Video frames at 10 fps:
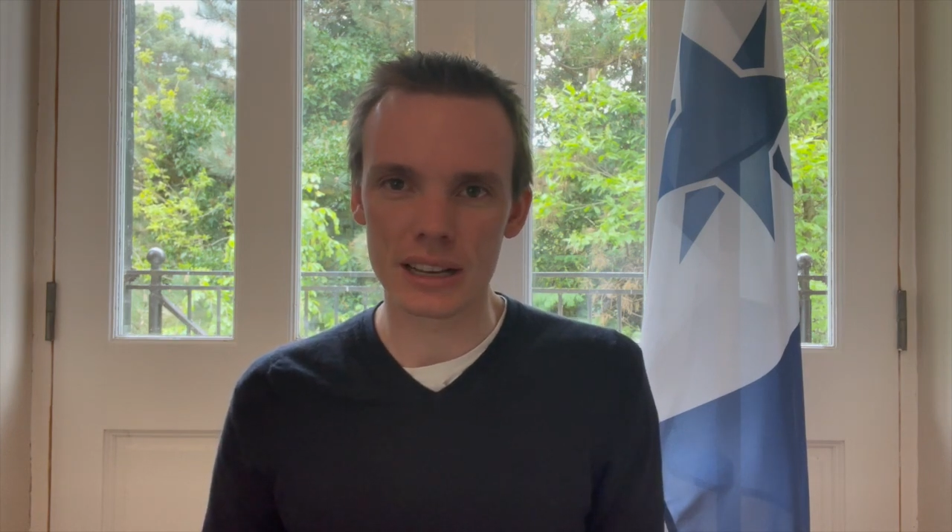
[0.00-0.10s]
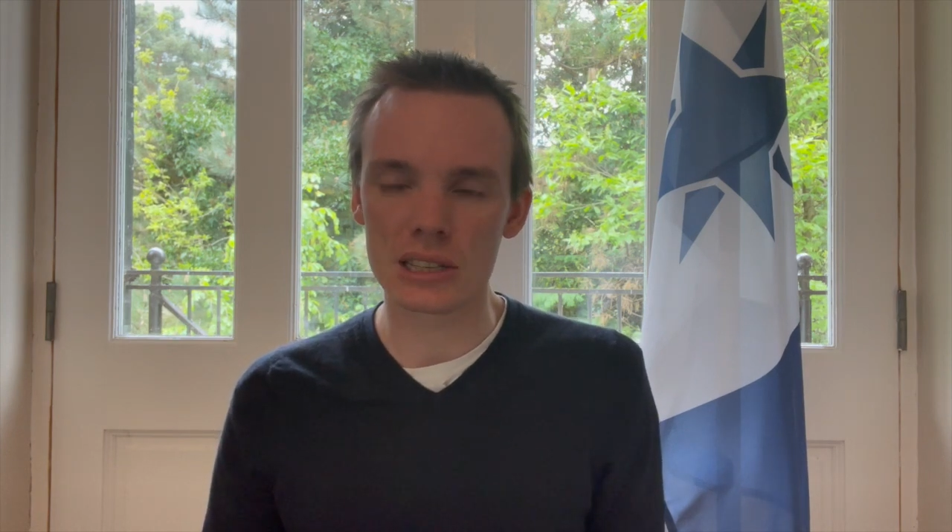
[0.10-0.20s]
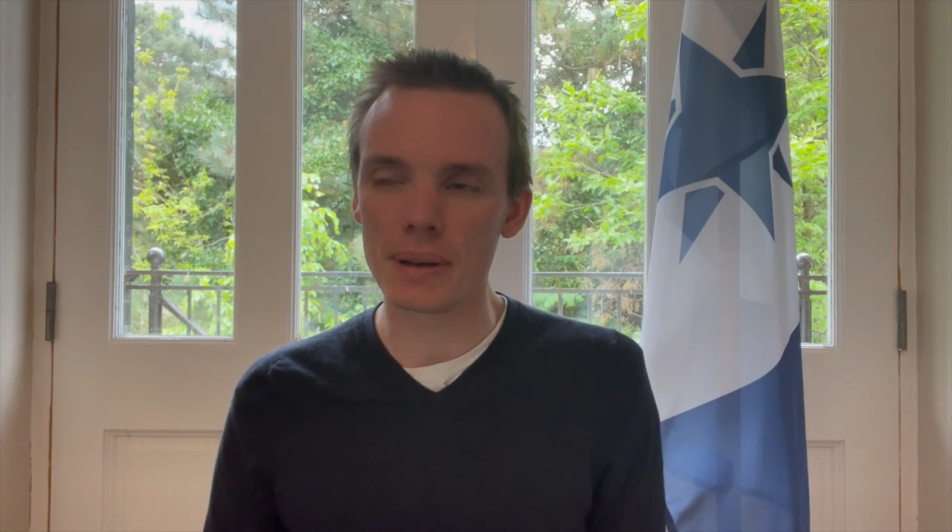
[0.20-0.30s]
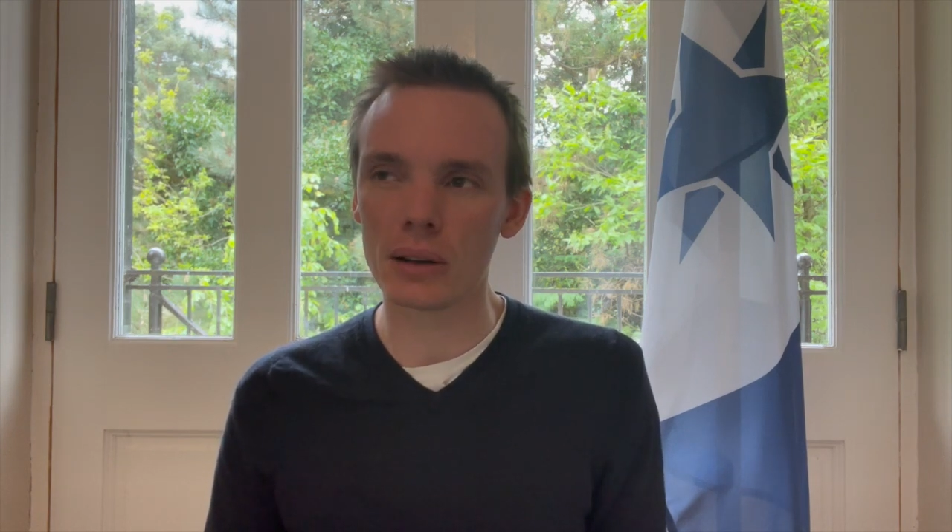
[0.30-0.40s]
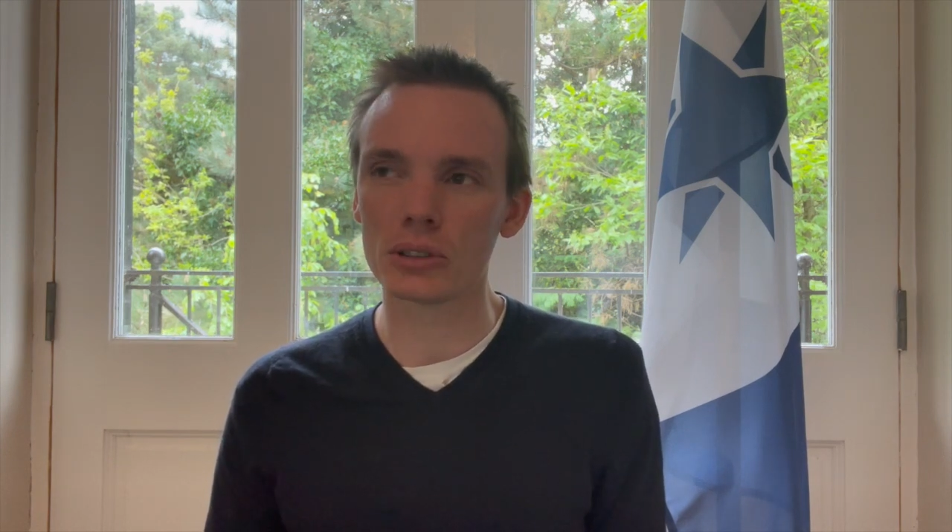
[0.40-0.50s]
It's
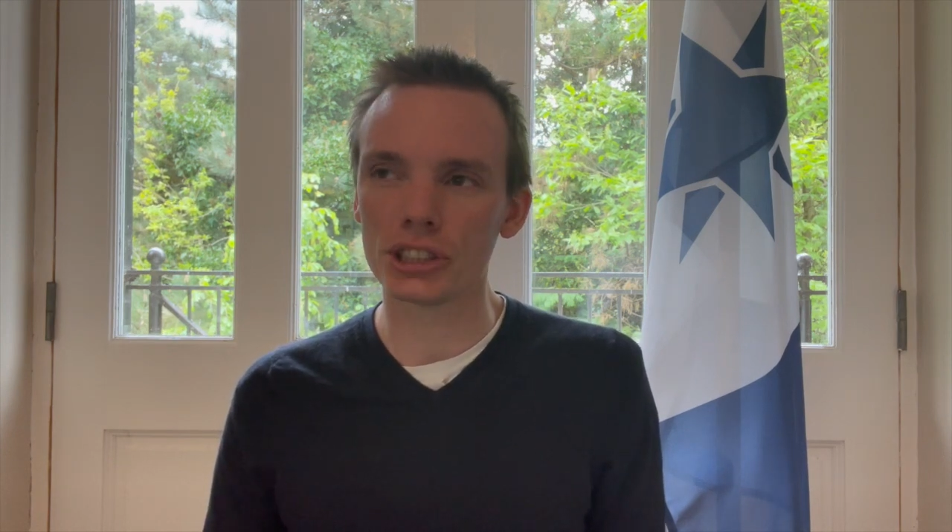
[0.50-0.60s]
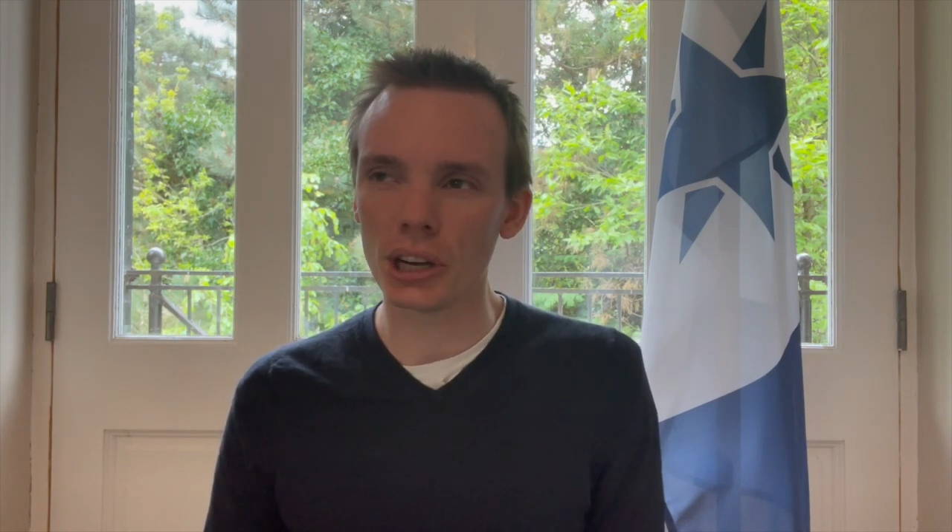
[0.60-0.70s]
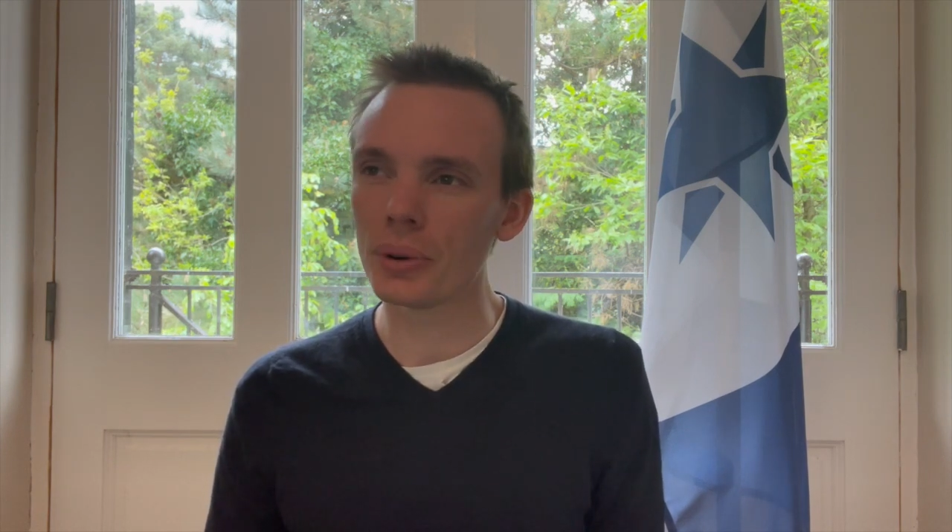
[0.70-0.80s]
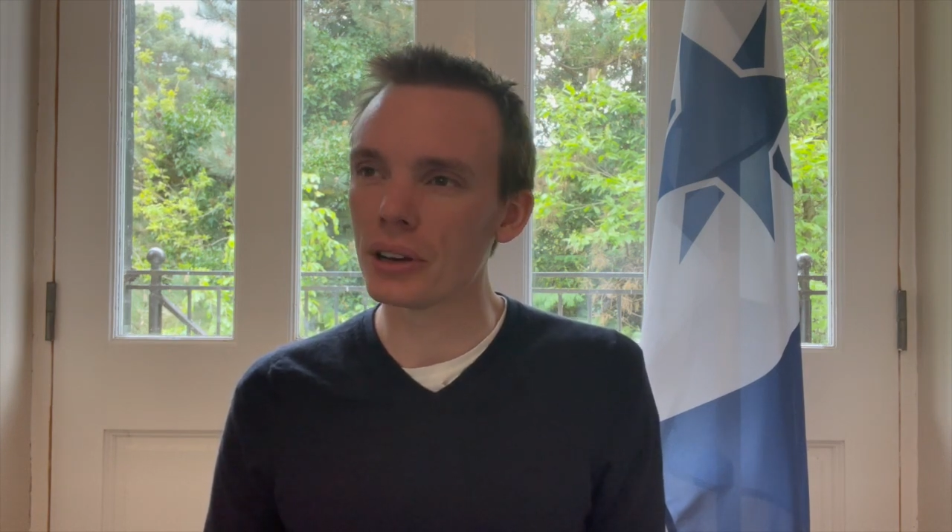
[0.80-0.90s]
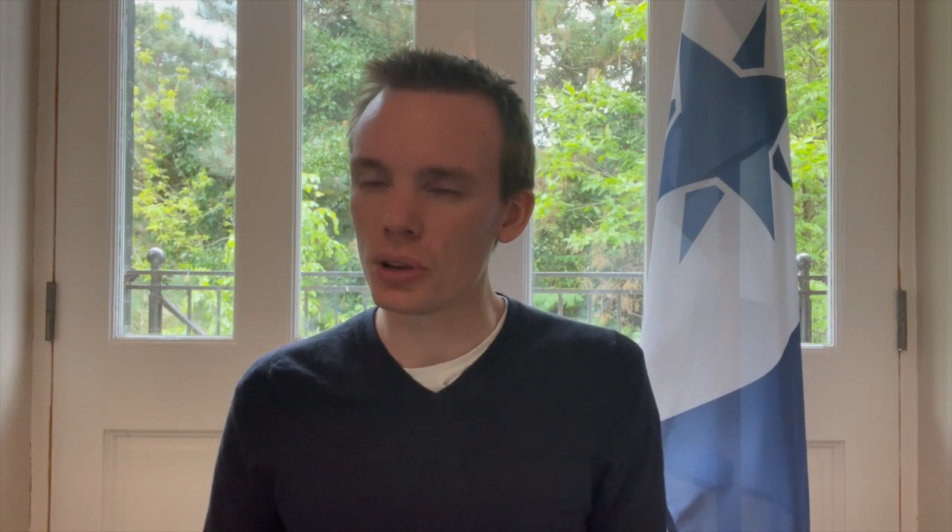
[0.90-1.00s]
about
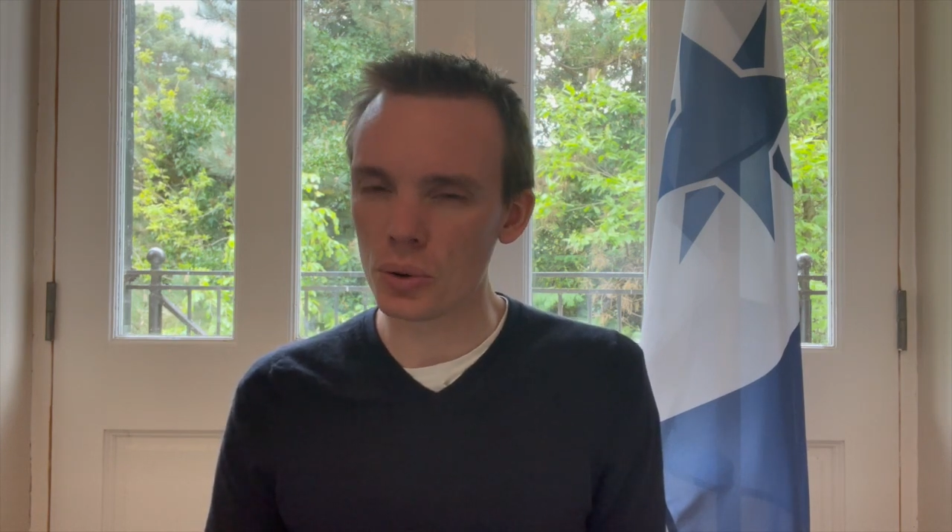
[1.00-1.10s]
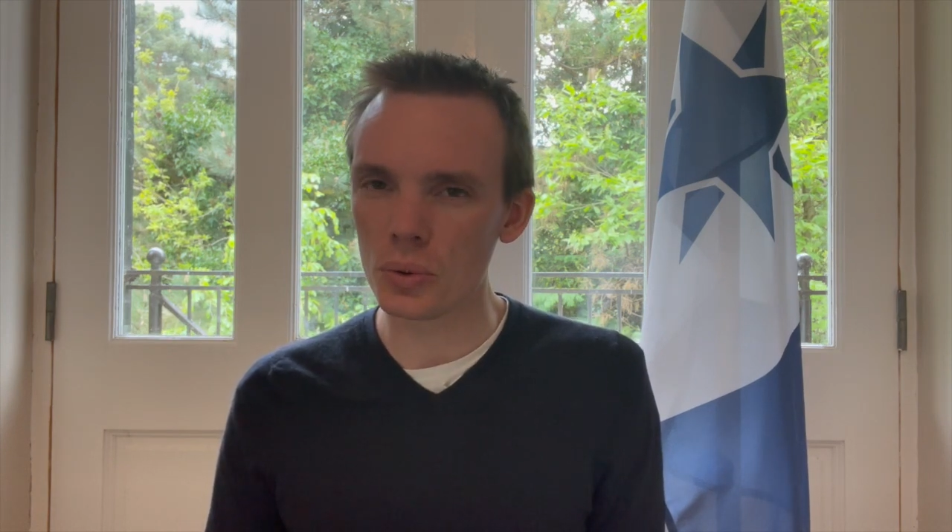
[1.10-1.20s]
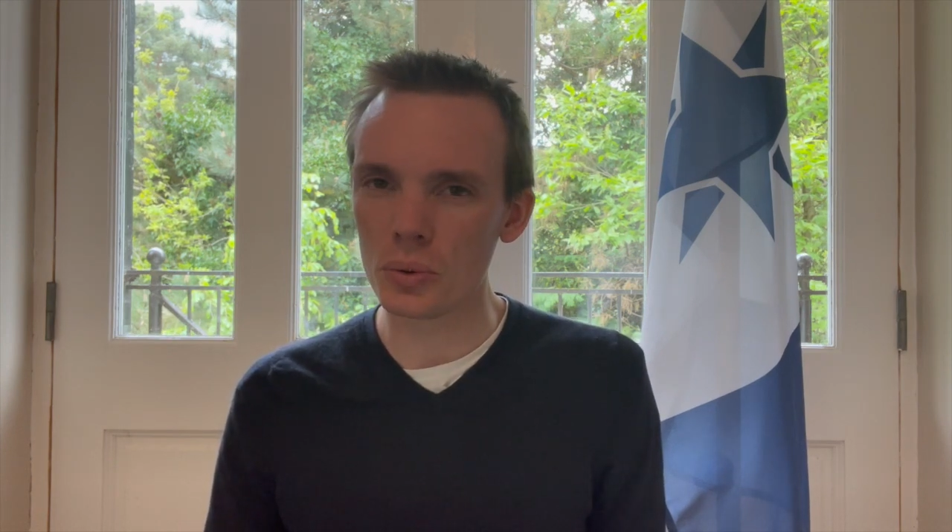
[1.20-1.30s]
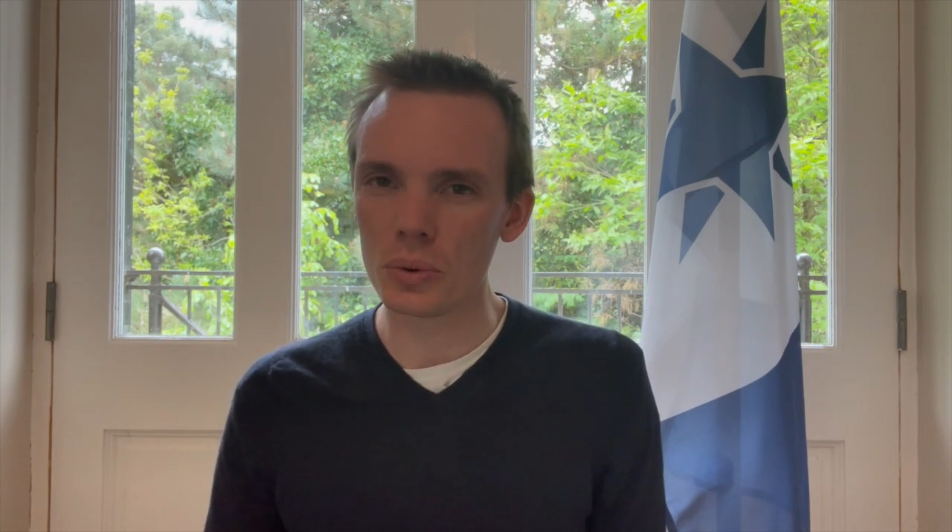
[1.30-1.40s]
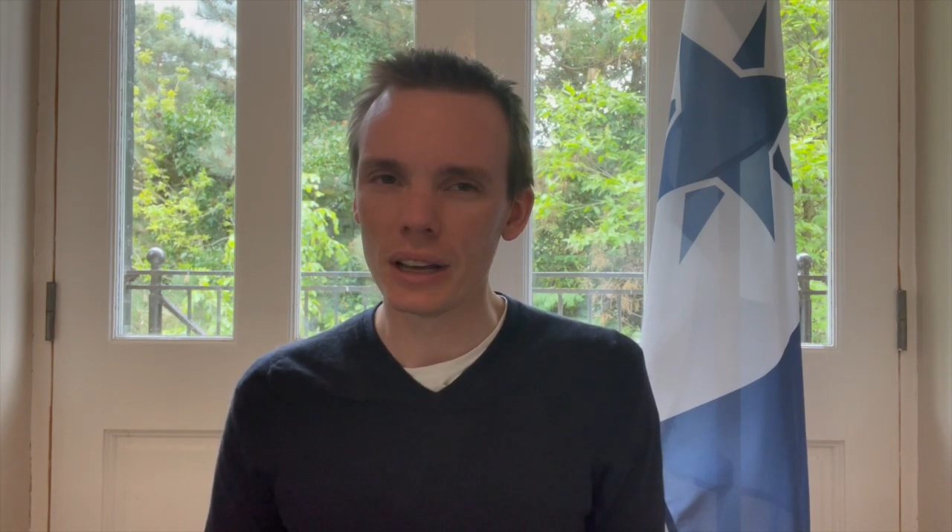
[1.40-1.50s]
showing
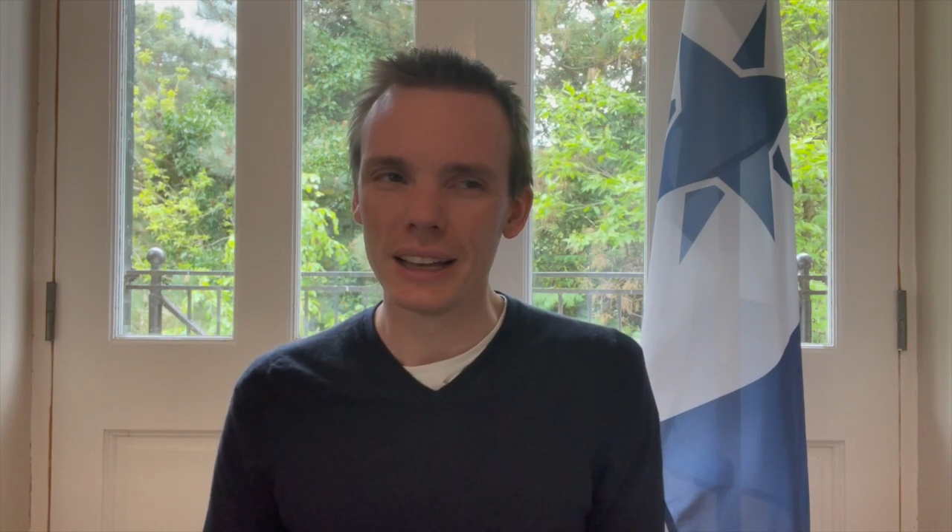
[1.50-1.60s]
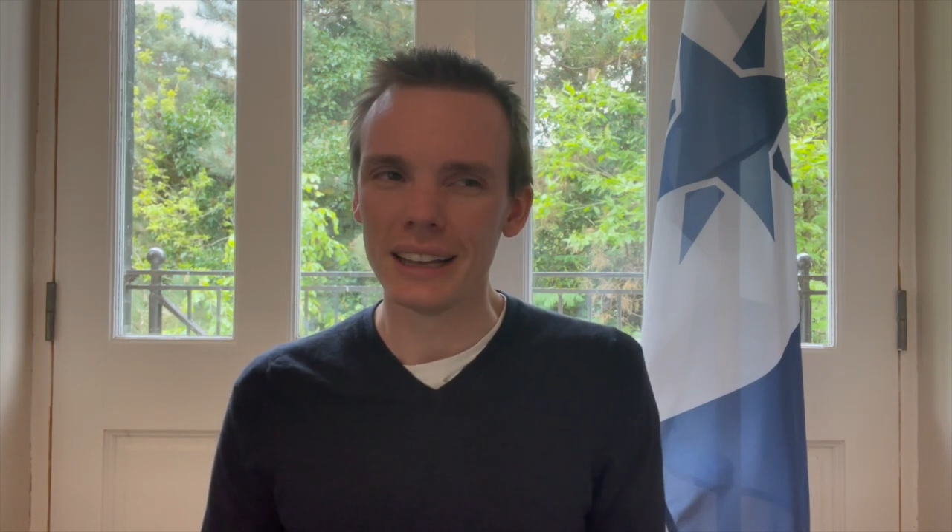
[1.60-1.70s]
who